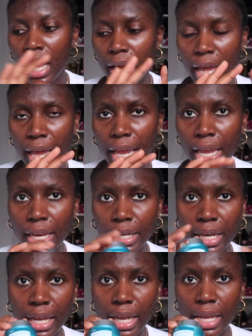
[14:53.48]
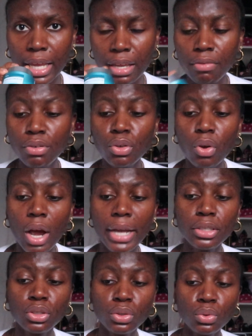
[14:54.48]
And even though I
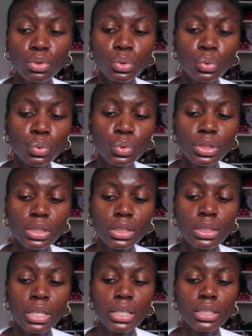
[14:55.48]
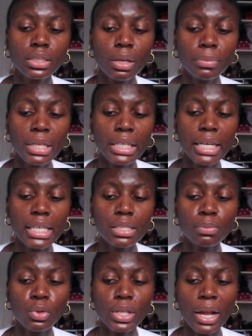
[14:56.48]
do use something that's
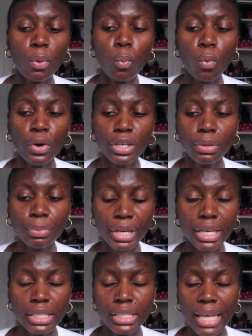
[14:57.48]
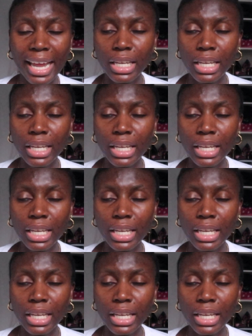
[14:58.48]
more like water based,